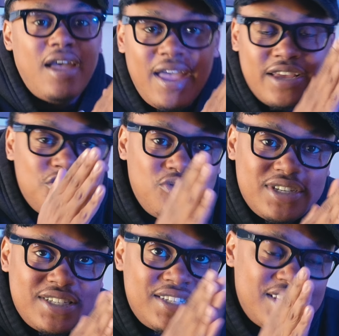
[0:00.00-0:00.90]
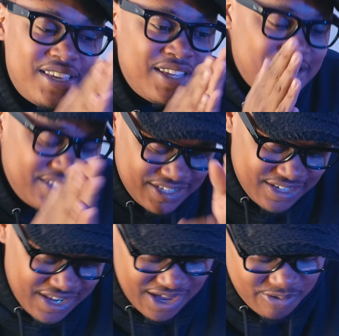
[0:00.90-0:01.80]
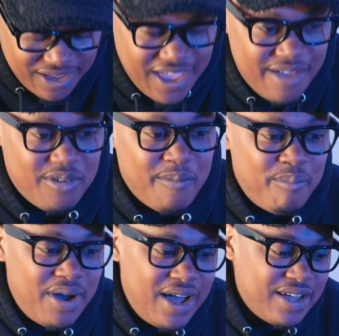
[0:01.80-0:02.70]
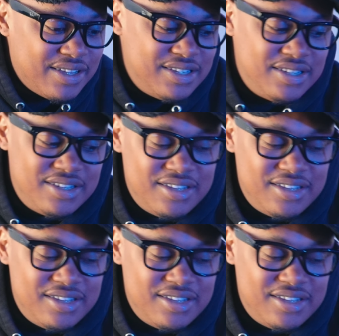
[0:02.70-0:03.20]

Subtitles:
As you can see, today we have a box.